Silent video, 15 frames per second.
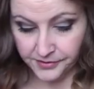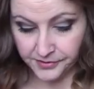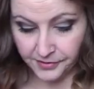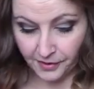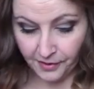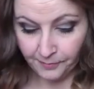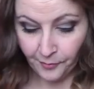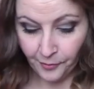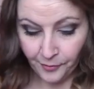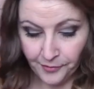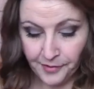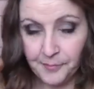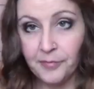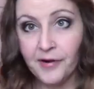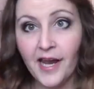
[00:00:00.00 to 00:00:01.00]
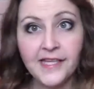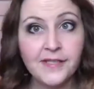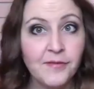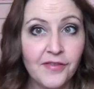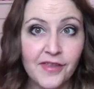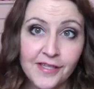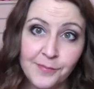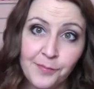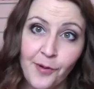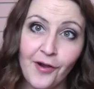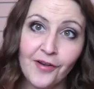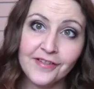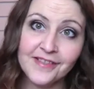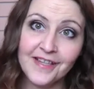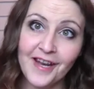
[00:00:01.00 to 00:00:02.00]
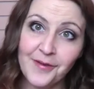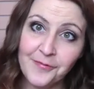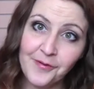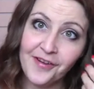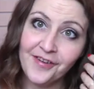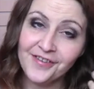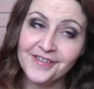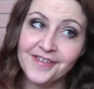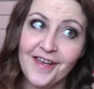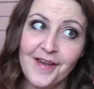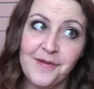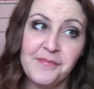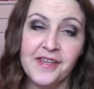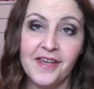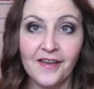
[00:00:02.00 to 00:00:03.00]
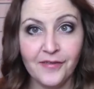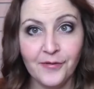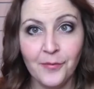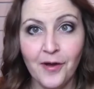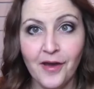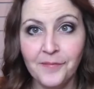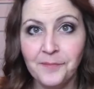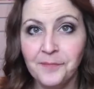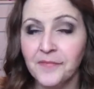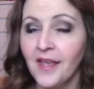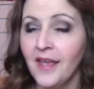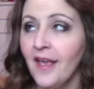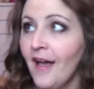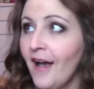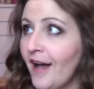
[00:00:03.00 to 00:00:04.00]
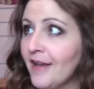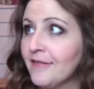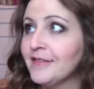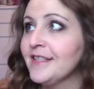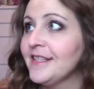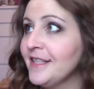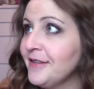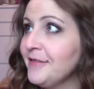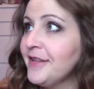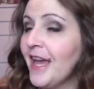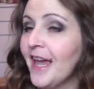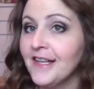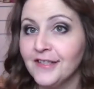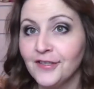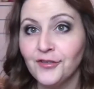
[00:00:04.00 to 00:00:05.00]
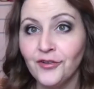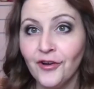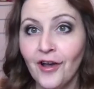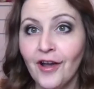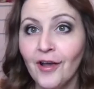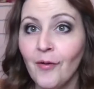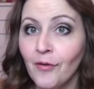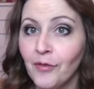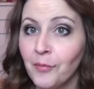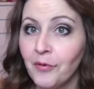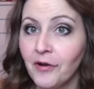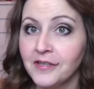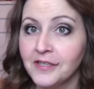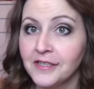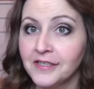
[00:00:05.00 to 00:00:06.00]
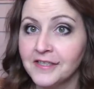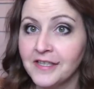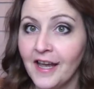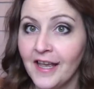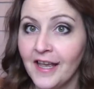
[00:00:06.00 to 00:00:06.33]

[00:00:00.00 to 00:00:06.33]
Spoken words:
So I'm more impressed with this box than I was the other one. I have still yet to try all the products